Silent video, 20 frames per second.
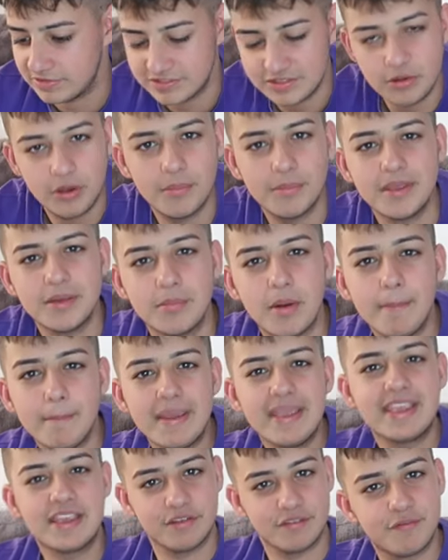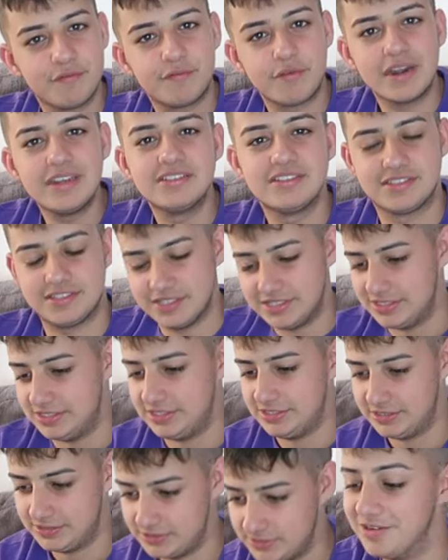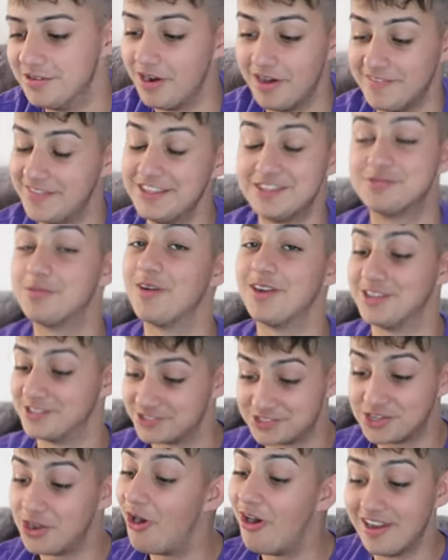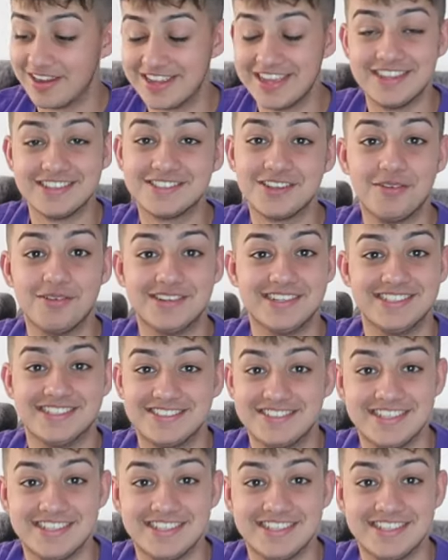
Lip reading: See what I mean? I'm making friends here. Alright, this one has got to get someone in